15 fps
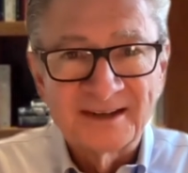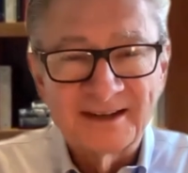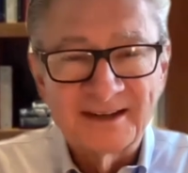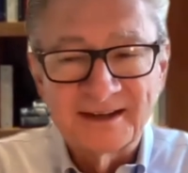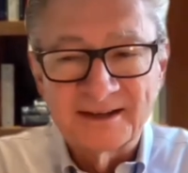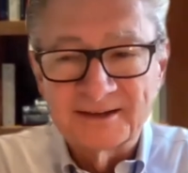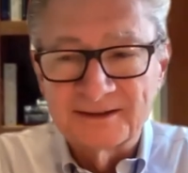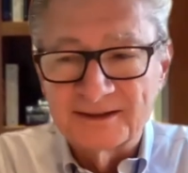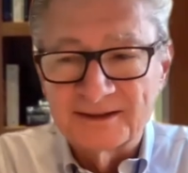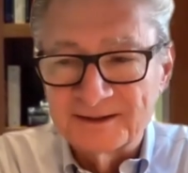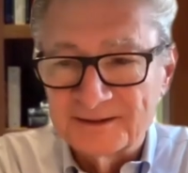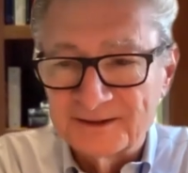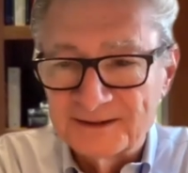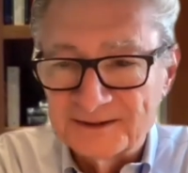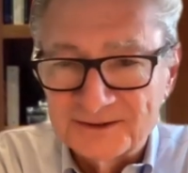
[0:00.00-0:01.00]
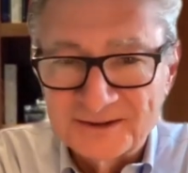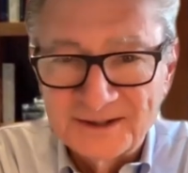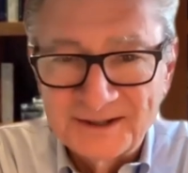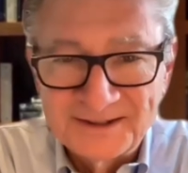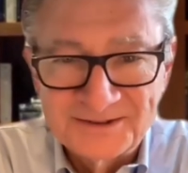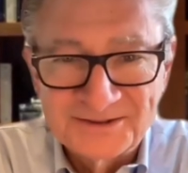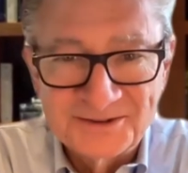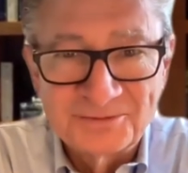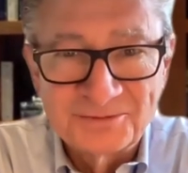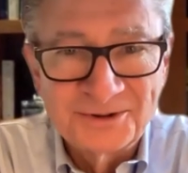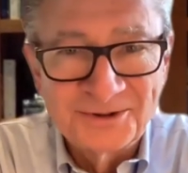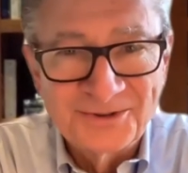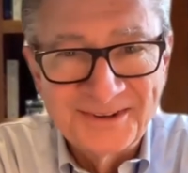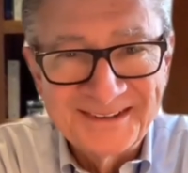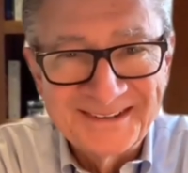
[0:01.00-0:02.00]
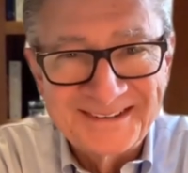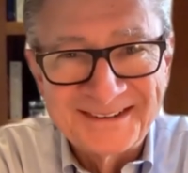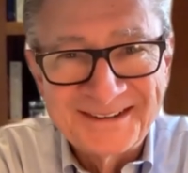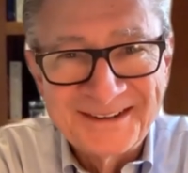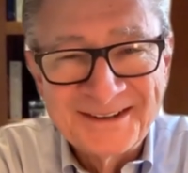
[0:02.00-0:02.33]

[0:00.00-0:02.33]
and uh, it's it's the real thing.